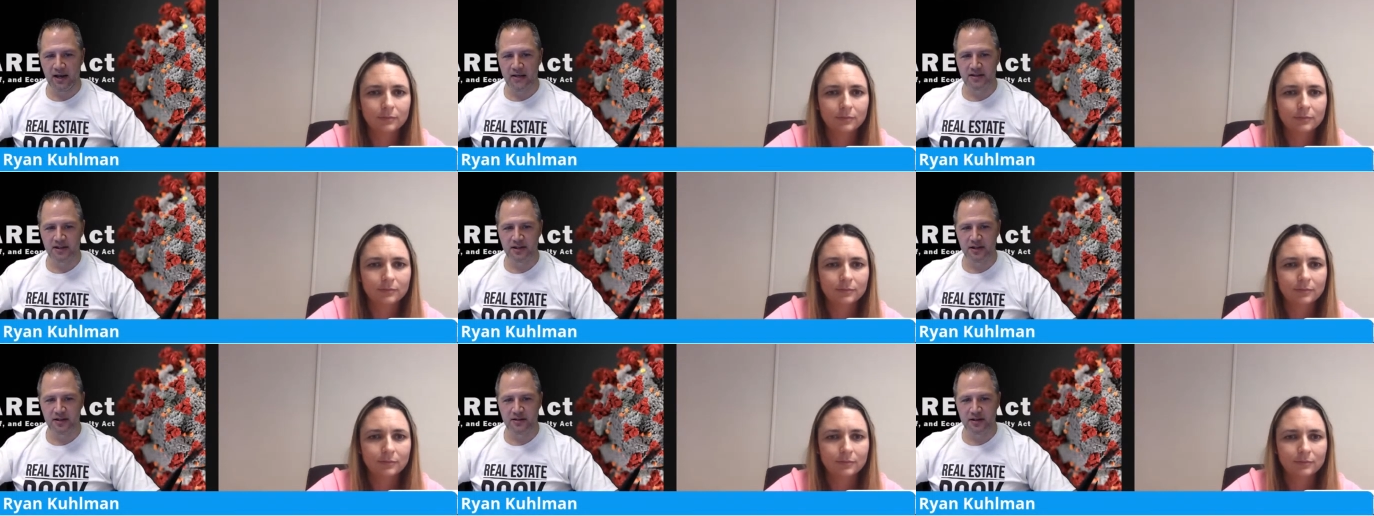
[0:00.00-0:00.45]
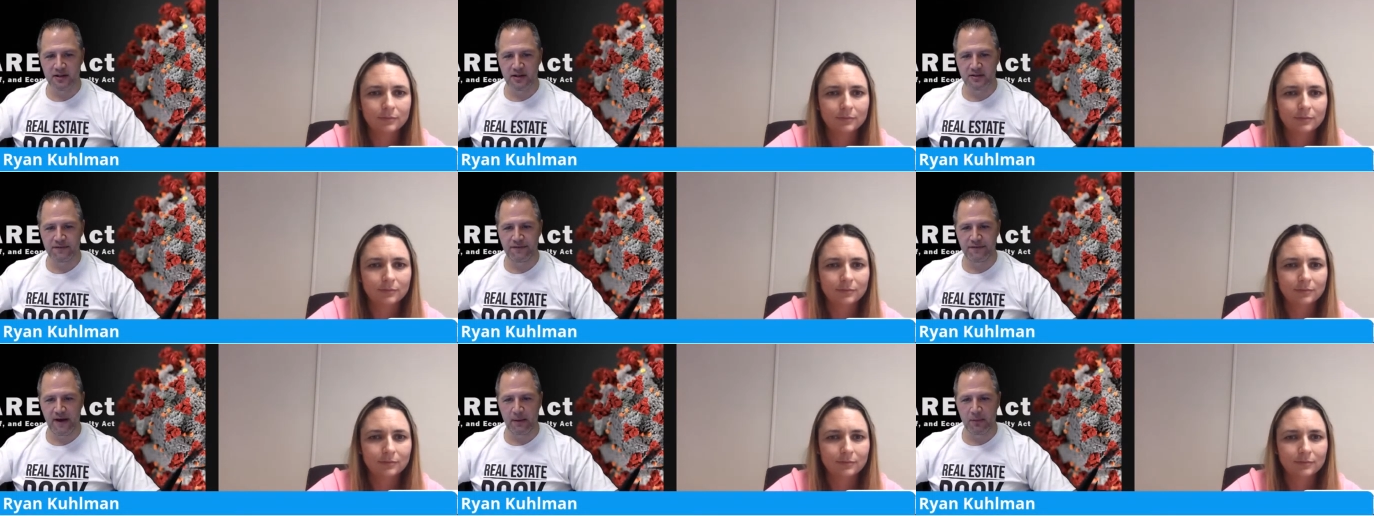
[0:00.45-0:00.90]
Speaker 1: yes, it
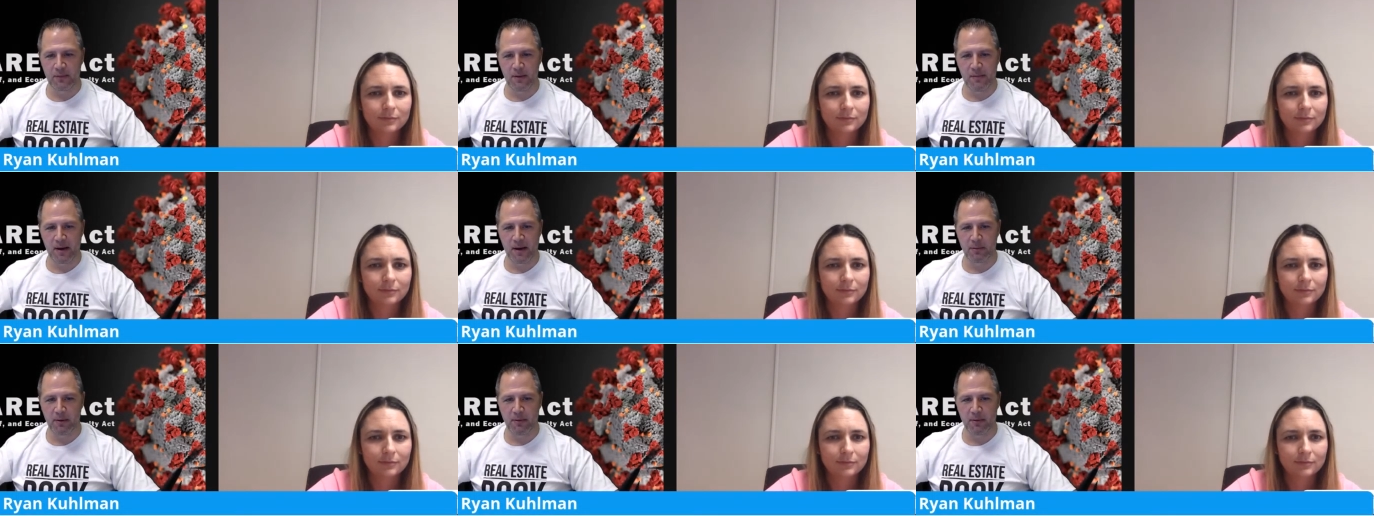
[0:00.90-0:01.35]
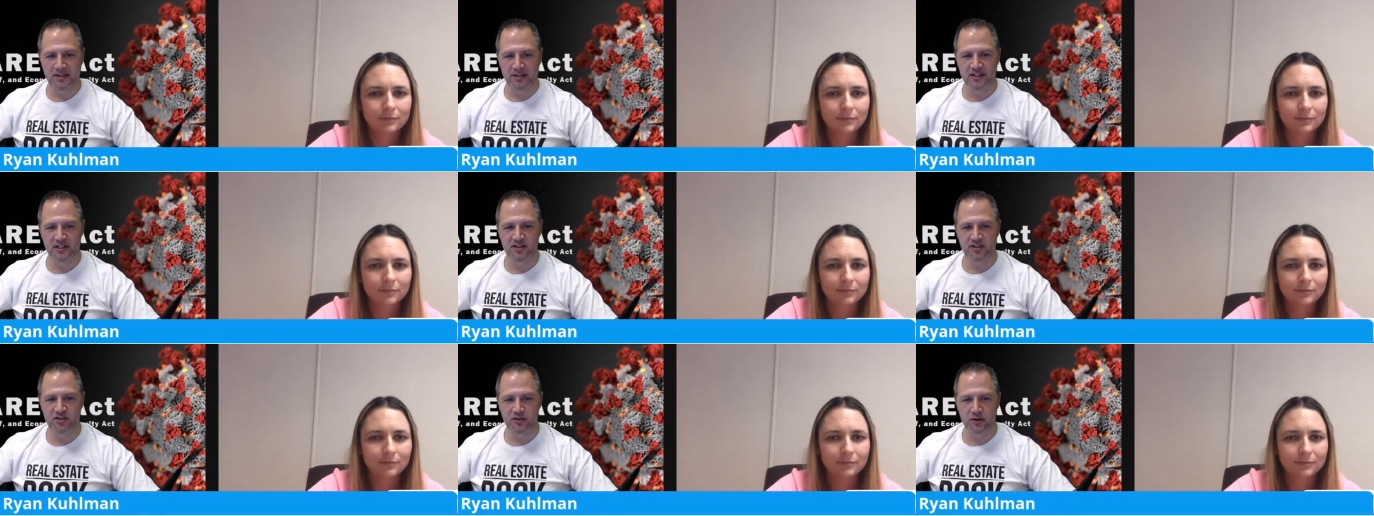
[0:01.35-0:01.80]
is family member, my
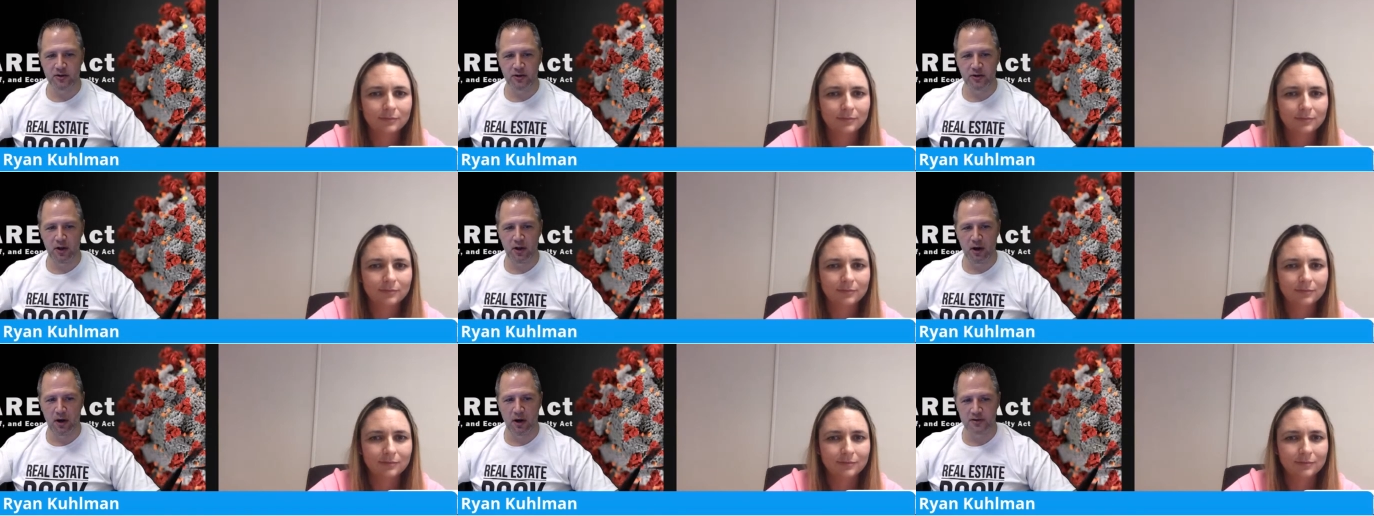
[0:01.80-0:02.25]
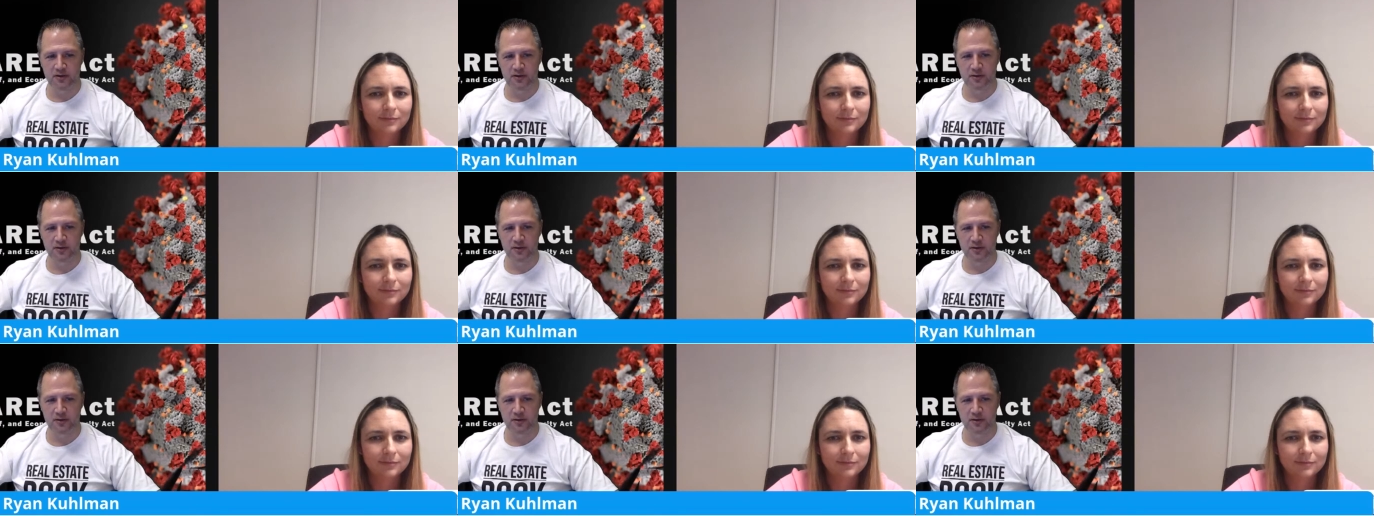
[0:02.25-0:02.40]
sister-in-law.